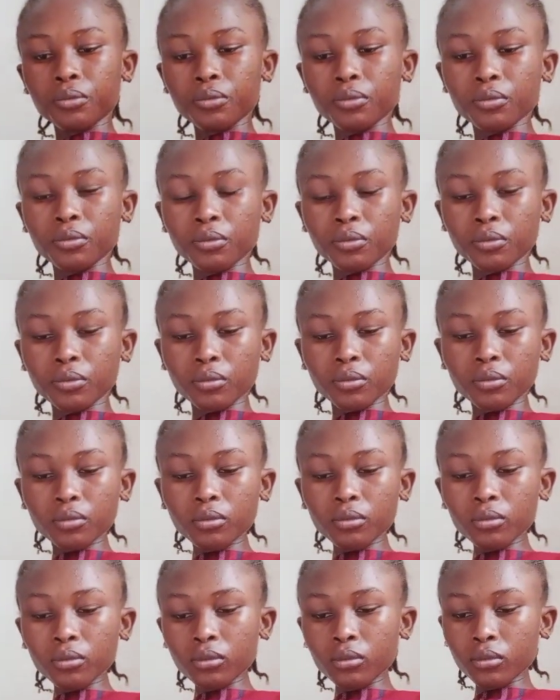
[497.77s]

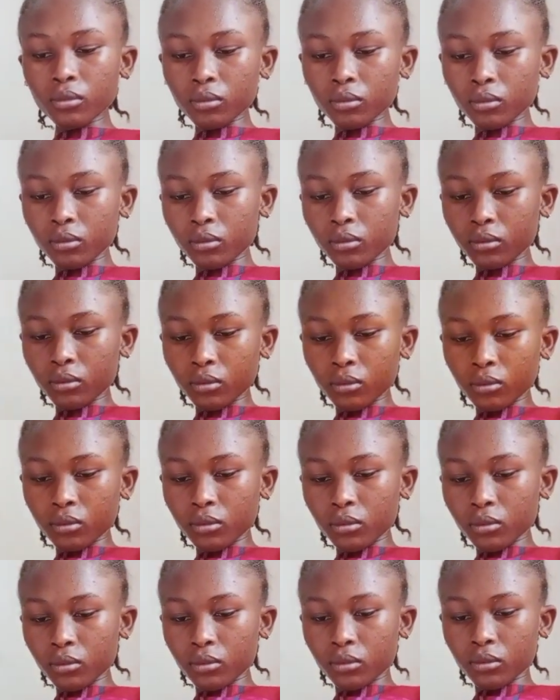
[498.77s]

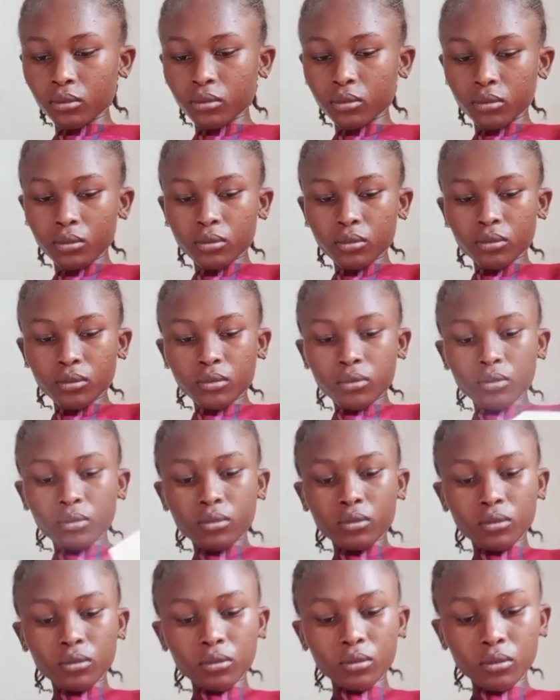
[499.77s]

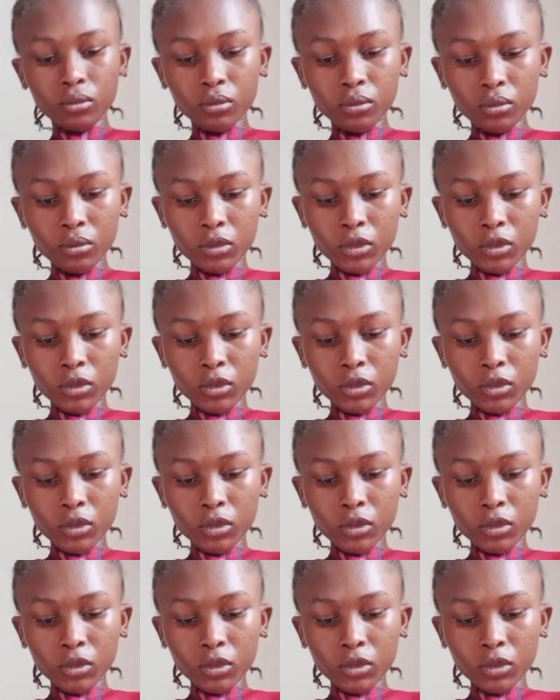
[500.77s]
(no one is talking)